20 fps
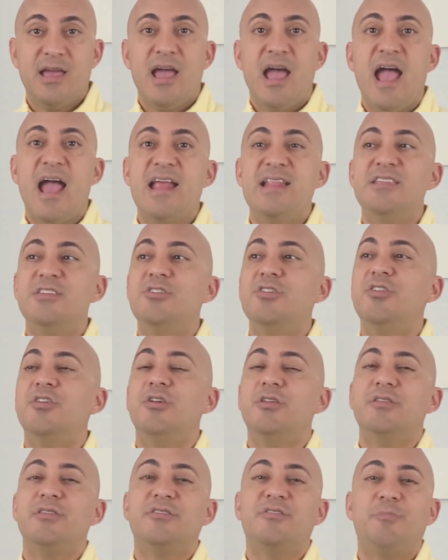And
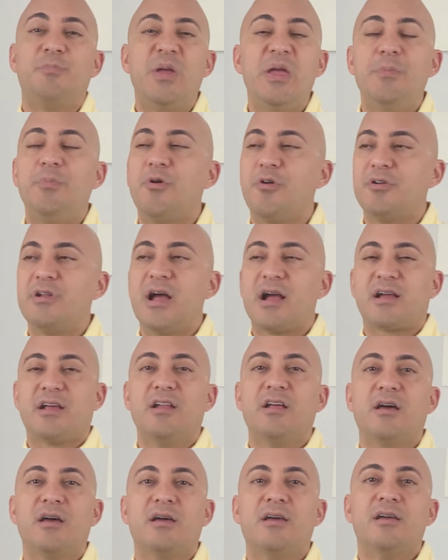the people are not going
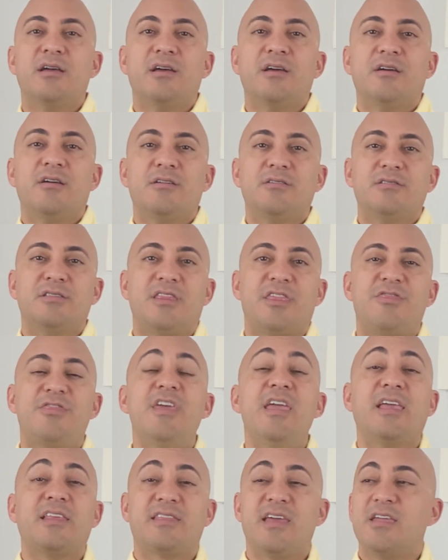to
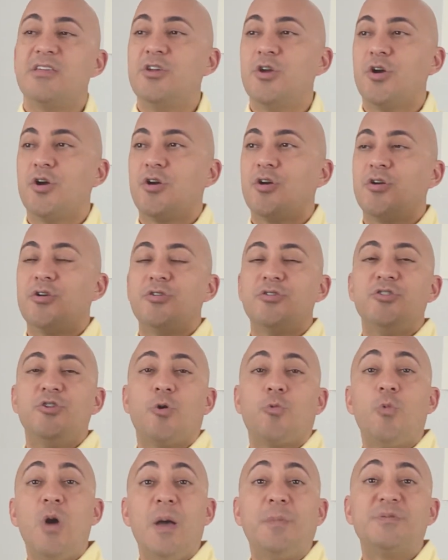think that your
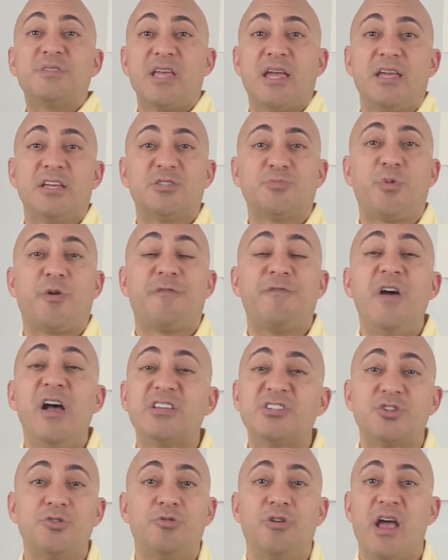website is
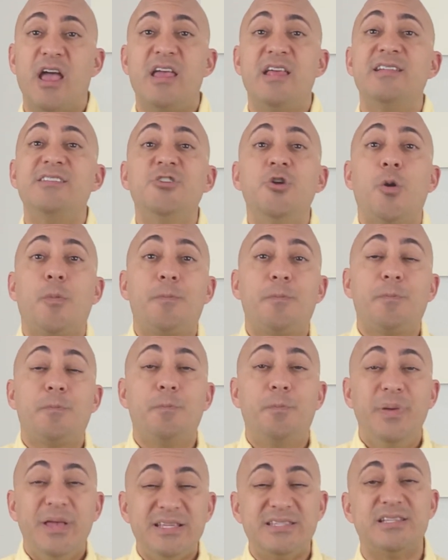professional and your
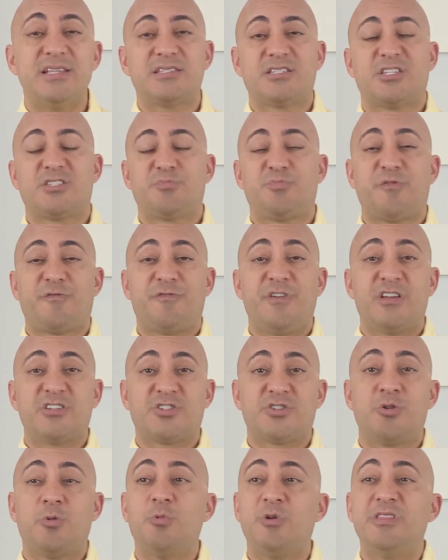business is
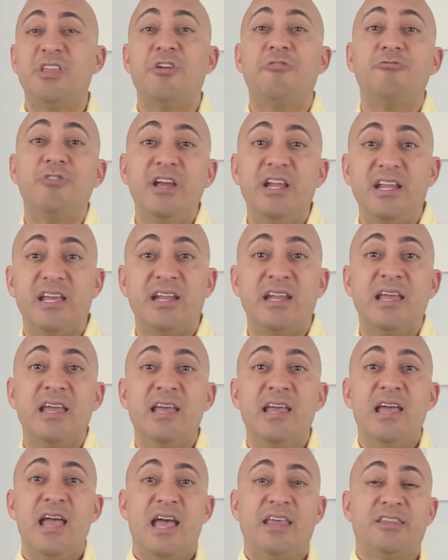professional when they read it,
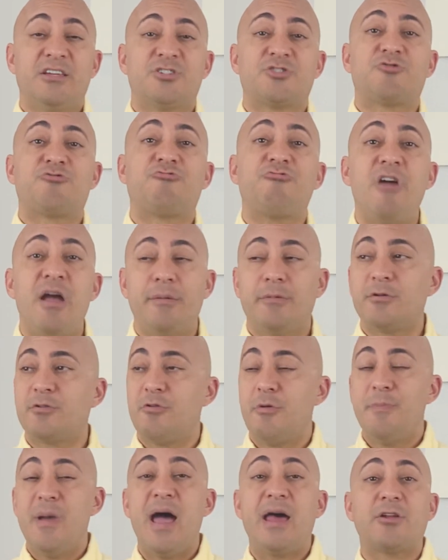and there's
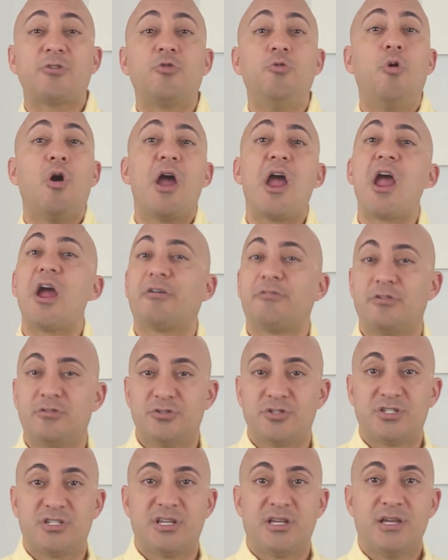grammatical
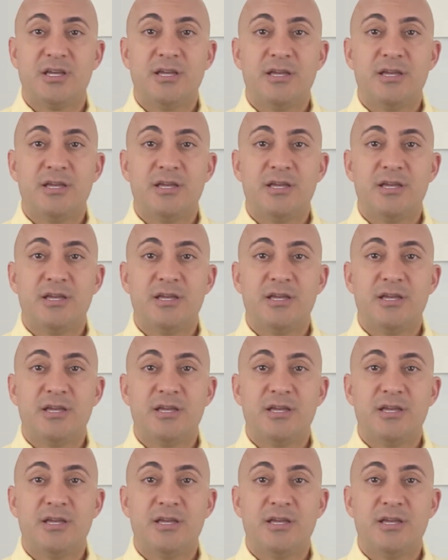errors.